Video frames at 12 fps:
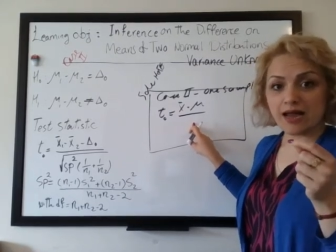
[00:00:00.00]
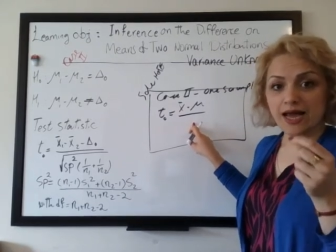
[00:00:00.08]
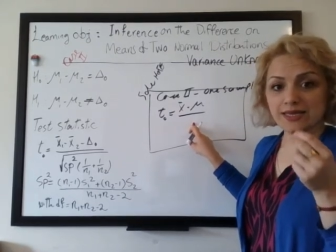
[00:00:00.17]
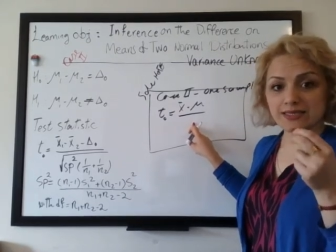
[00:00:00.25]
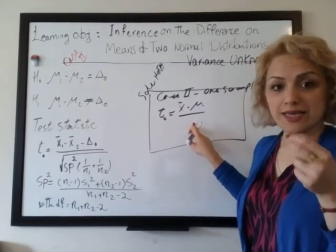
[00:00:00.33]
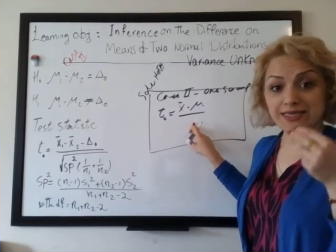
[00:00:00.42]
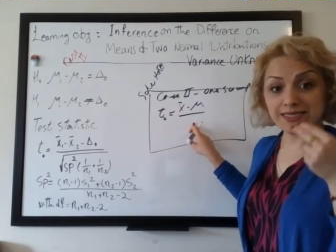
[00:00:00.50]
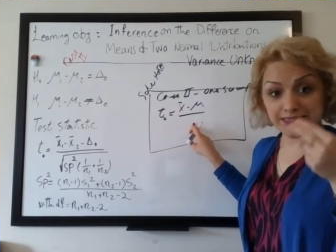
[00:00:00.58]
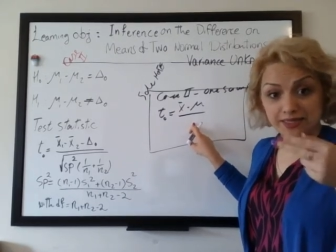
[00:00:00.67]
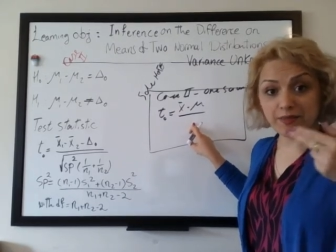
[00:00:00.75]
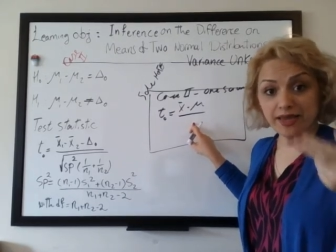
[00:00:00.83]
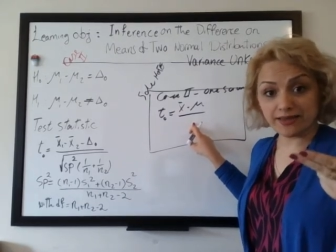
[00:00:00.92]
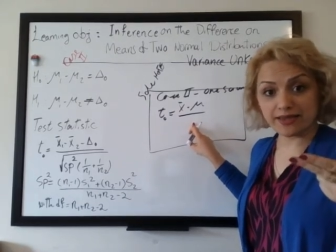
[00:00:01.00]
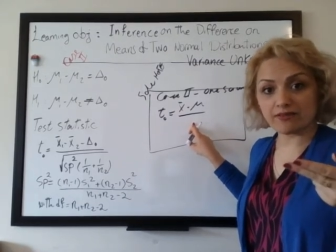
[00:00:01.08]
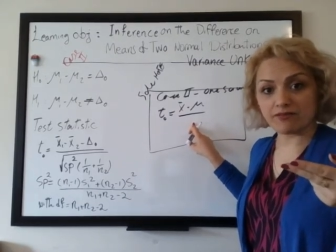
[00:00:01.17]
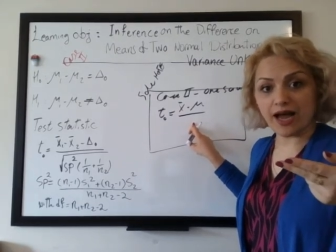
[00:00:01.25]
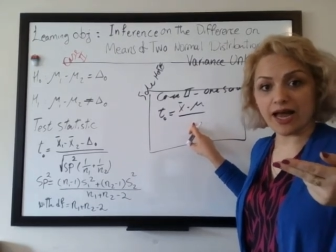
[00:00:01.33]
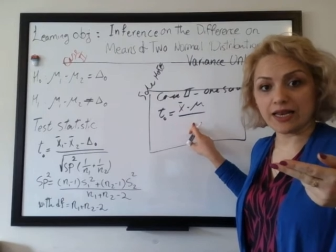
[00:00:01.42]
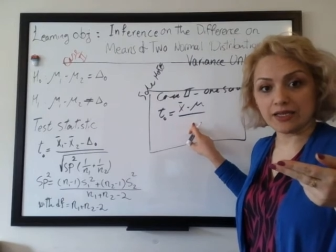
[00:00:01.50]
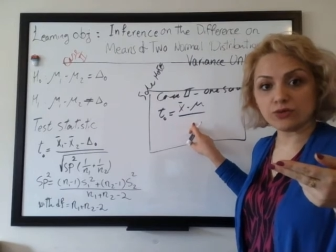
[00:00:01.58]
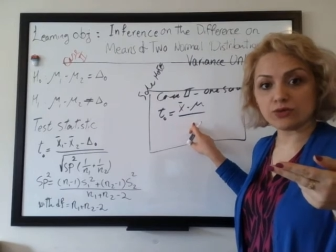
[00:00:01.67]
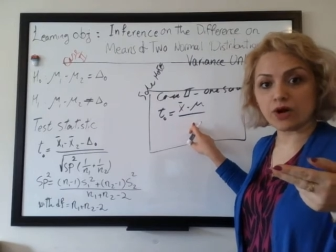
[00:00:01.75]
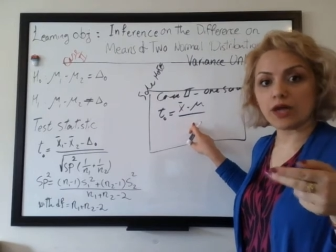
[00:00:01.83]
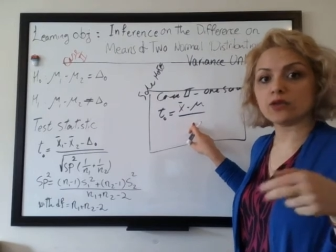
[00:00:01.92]
as the estimated
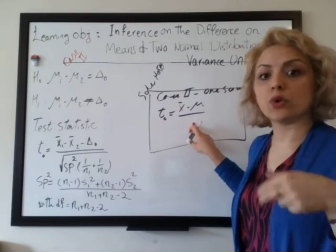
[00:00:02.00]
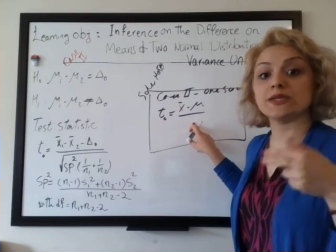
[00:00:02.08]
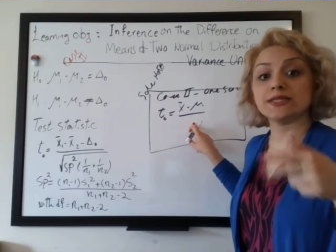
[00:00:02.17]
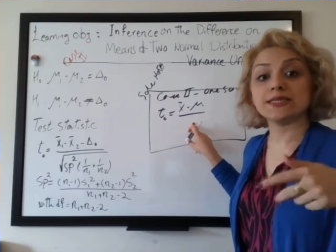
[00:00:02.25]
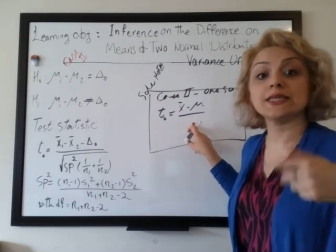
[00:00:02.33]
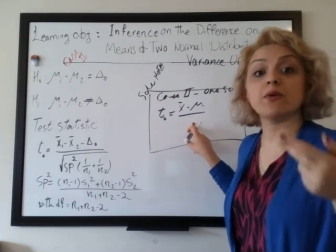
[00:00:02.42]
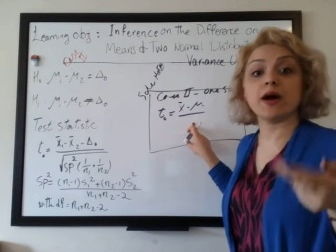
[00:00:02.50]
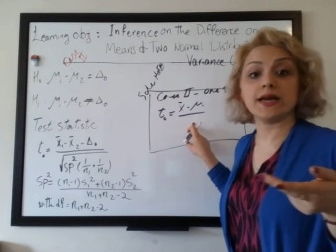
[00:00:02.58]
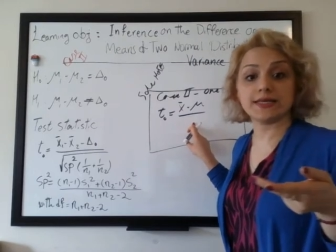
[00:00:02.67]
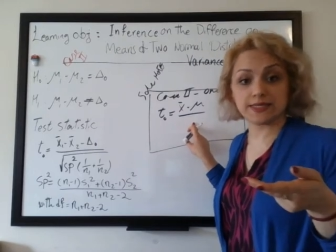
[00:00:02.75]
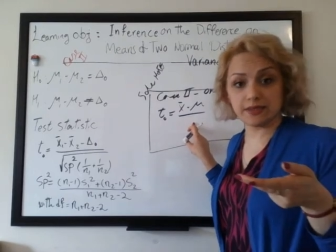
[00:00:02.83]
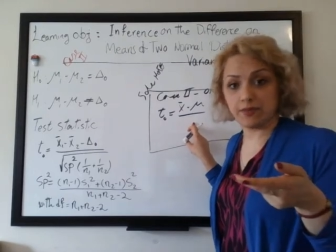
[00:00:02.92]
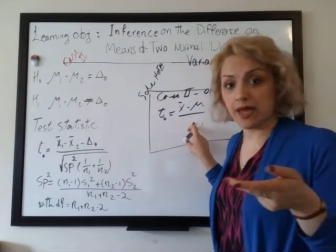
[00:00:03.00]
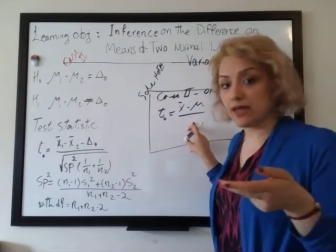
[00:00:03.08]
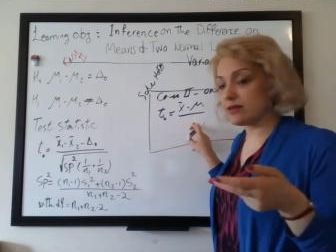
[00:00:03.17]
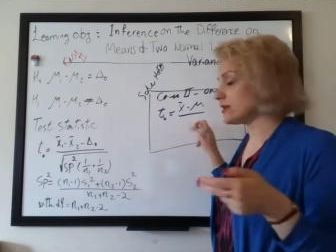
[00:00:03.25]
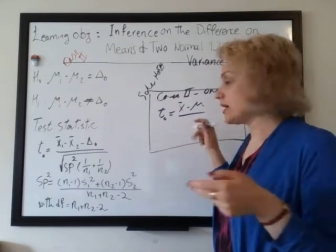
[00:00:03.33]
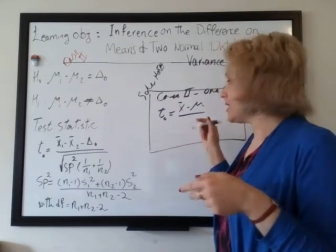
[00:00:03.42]
value, right, or sigma estimate.